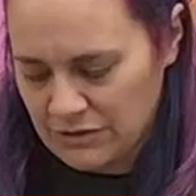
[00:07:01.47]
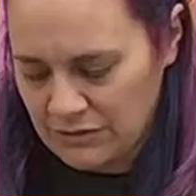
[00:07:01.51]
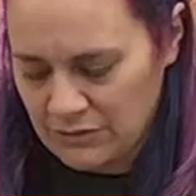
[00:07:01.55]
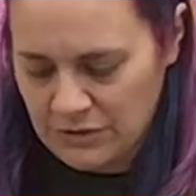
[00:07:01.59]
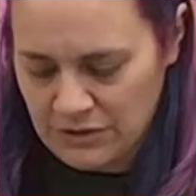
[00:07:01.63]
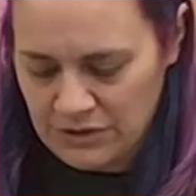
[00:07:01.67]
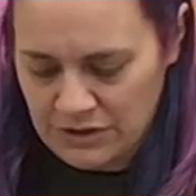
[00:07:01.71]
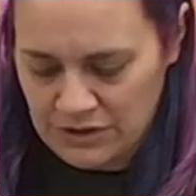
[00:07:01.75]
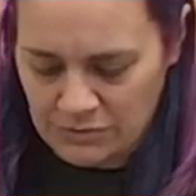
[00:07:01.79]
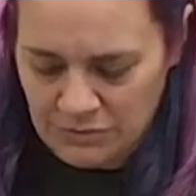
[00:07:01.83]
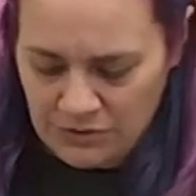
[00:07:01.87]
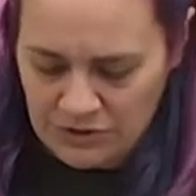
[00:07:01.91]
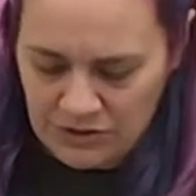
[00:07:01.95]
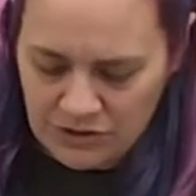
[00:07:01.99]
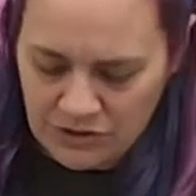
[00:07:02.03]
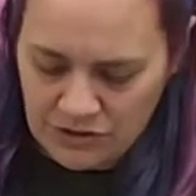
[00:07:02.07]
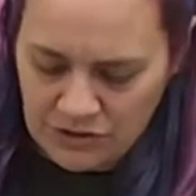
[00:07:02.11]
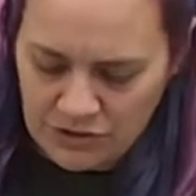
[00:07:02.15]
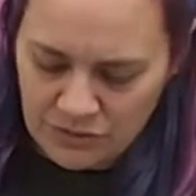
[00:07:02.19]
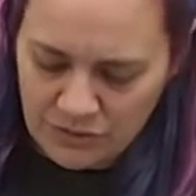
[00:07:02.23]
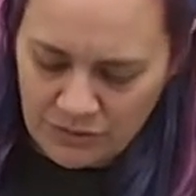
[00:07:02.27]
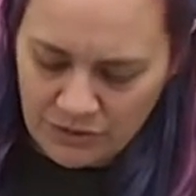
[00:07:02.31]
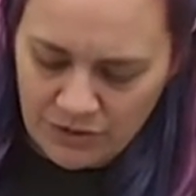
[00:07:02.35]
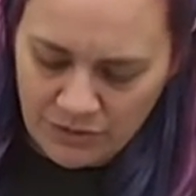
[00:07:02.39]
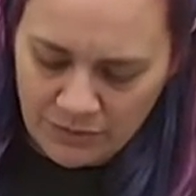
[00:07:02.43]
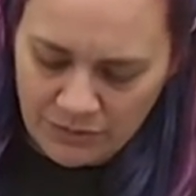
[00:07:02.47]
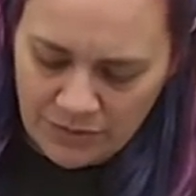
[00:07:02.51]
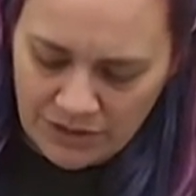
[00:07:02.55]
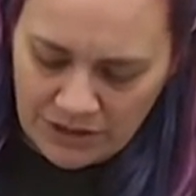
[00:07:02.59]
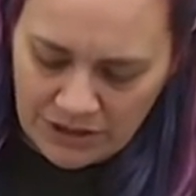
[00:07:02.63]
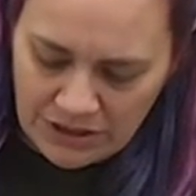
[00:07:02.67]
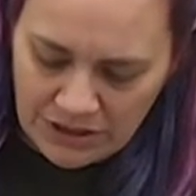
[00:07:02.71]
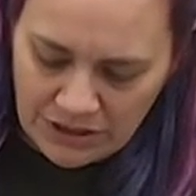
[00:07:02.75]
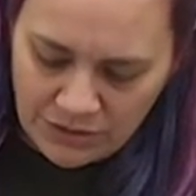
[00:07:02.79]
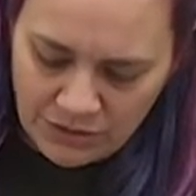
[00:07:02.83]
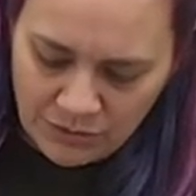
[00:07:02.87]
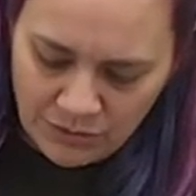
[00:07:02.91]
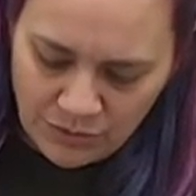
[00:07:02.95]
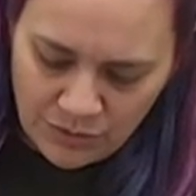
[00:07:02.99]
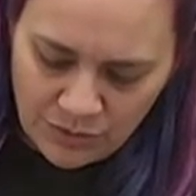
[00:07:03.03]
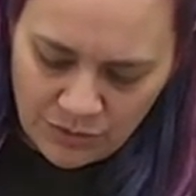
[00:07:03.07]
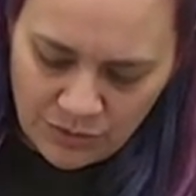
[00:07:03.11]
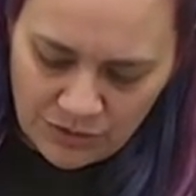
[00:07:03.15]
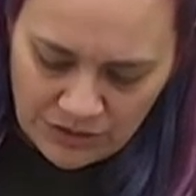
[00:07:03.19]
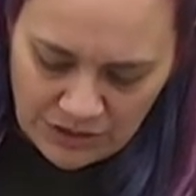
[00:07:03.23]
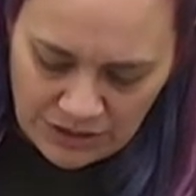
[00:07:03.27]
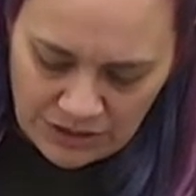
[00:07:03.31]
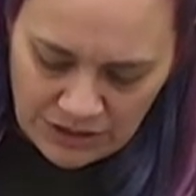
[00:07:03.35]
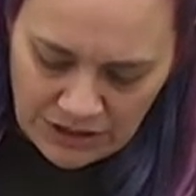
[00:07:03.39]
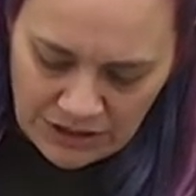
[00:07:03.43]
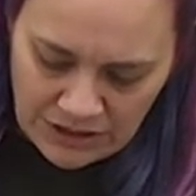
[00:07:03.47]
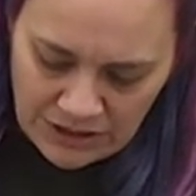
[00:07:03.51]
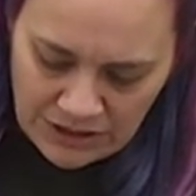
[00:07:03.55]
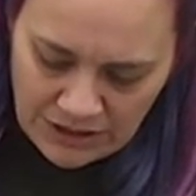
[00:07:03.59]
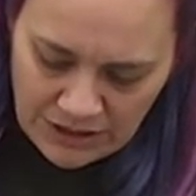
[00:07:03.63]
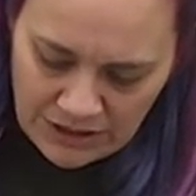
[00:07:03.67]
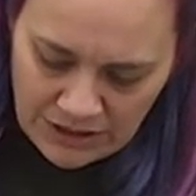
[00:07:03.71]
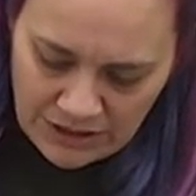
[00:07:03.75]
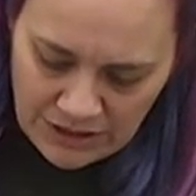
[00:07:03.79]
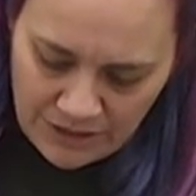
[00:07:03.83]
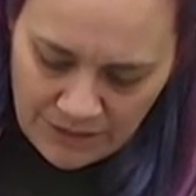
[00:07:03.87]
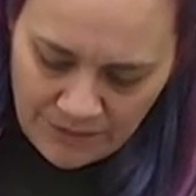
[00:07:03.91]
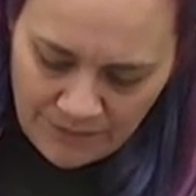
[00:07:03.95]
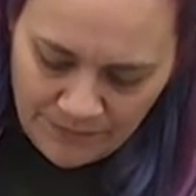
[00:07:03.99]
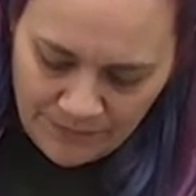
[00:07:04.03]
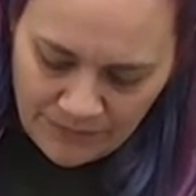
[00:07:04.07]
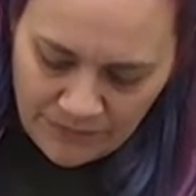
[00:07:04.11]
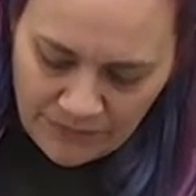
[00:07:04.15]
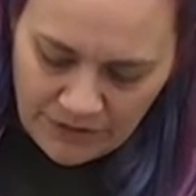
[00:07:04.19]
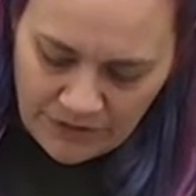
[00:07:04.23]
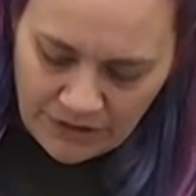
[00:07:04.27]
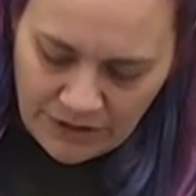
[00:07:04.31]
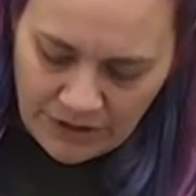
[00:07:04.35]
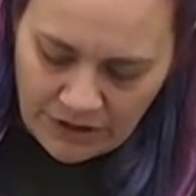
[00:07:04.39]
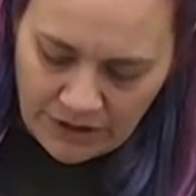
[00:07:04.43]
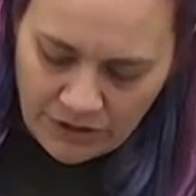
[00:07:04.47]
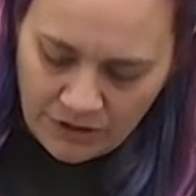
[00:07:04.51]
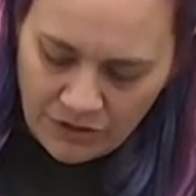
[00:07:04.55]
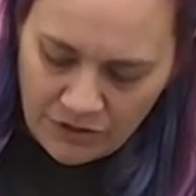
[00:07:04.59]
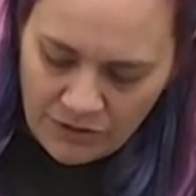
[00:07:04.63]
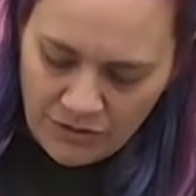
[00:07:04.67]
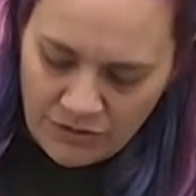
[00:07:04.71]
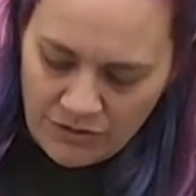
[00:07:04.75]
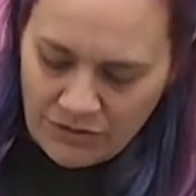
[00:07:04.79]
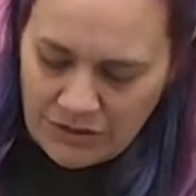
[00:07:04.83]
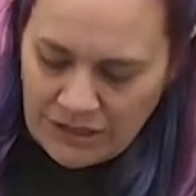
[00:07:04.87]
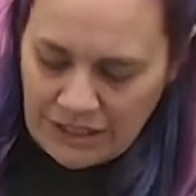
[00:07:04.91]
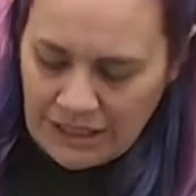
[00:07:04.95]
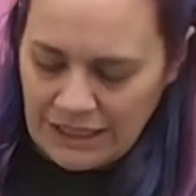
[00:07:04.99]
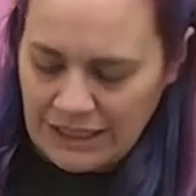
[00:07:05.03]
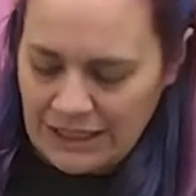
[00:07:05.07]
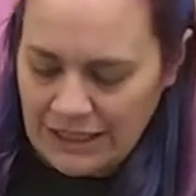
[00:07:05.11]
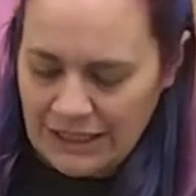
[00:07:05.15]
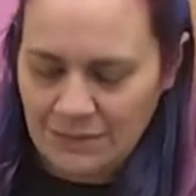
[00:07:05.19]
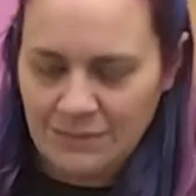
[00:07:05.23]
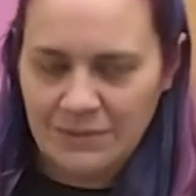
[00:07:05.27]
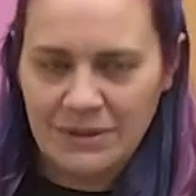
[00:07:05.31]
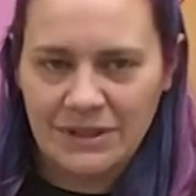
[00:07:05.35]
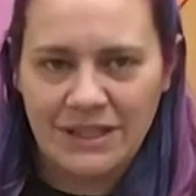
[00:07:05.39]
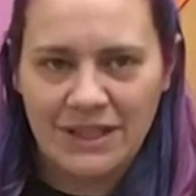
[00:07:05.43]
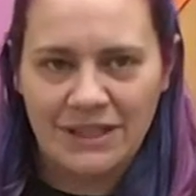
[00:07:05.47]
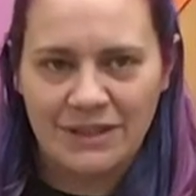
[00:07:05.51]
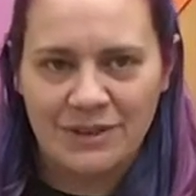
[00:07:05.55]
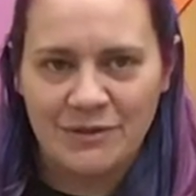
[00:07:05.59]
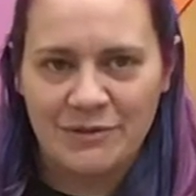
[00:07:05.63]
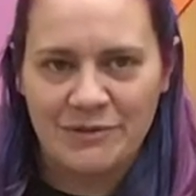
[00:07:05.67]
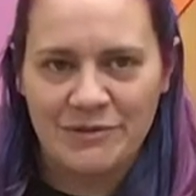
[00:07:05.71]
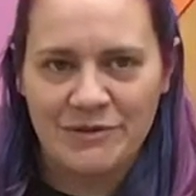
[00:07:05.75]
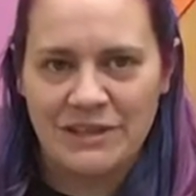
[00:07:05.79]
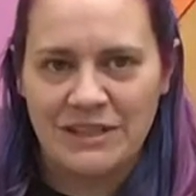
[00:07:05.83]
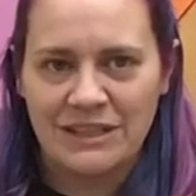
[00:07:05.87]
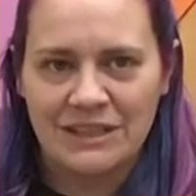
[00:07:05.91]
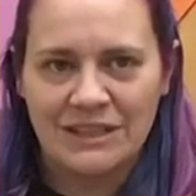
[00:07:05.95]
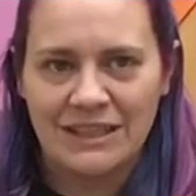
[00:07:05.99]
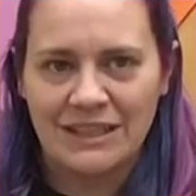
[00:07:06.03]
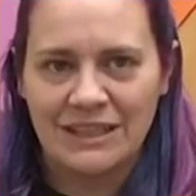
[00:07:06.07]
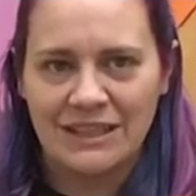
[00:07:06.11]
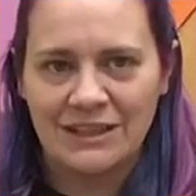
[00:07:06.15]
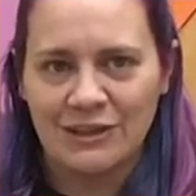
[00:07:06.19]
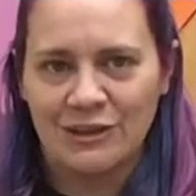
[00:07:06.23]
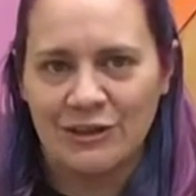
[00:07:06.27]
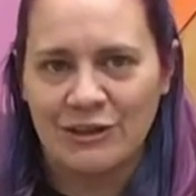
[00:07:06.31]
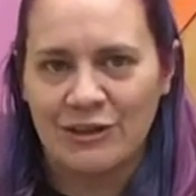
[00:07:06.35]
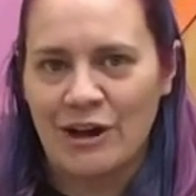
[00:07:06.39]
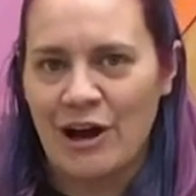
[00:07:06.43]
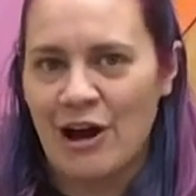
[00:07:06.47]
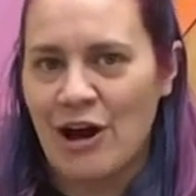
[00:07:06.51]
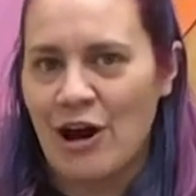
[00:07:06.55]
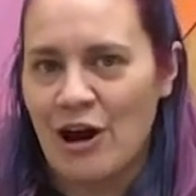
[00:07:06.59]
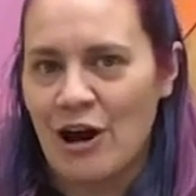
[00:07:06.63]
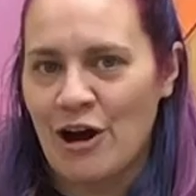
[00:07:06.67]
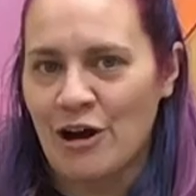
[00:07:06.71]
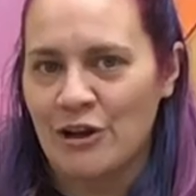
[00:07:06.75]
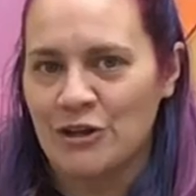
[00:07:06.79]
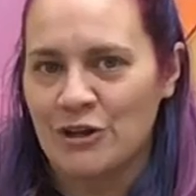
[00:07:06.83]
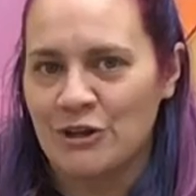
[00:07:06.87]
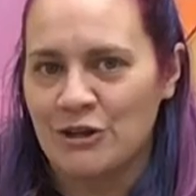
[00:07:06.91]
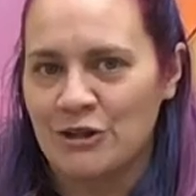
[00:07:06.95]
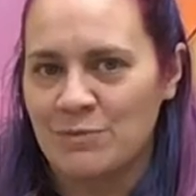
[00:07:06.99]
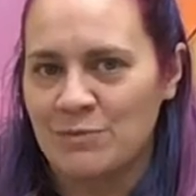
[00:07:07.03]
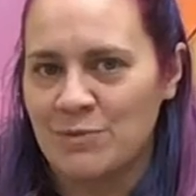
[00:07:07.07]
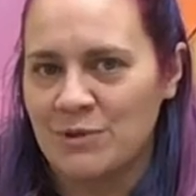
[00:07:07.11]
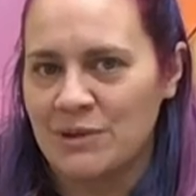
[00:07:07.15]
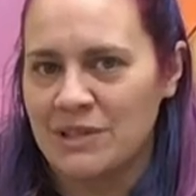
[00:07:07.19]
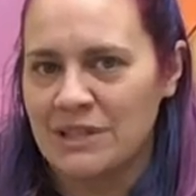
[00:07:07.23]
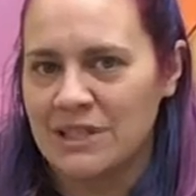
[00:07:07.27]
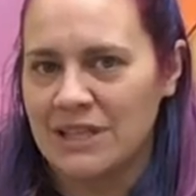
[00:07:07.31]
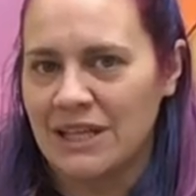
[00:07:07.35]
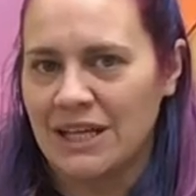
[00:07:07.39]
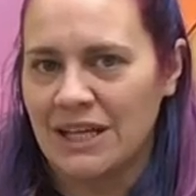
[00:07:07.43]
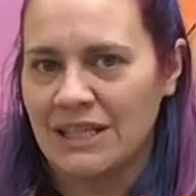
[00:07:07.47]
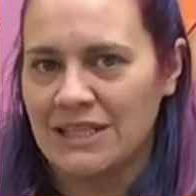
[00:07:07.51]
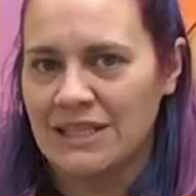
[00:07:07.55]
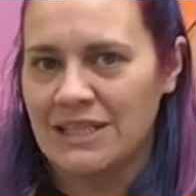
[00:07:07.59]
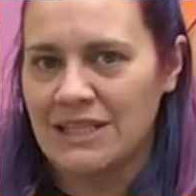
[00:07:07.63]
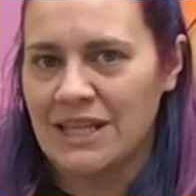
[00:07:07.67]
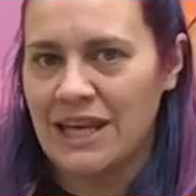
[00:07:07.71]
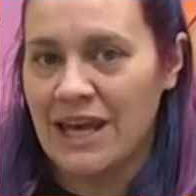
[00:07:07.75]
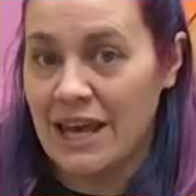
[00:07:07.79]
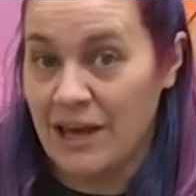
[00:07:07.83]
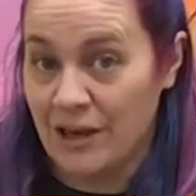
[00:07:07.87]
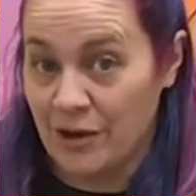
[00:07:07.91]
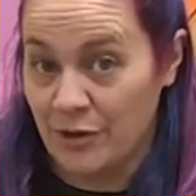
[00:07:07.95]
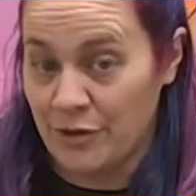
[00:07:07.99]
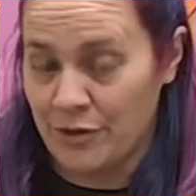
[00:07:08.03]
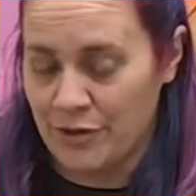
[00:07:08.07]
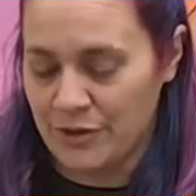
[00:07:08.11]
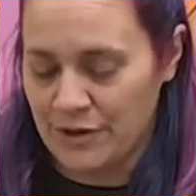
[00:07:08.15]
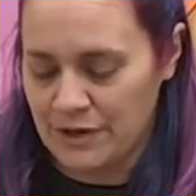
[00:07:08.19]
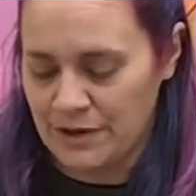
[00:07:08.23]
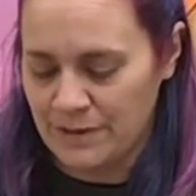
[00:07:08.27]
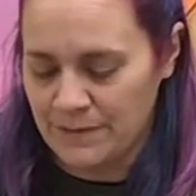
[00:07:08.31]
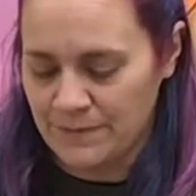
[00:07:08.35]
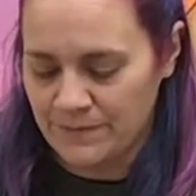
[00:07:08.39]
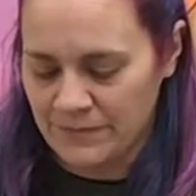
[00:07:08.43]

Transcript: was with the soil, but the roots, they look okay, but I don't think they look 100% healthy.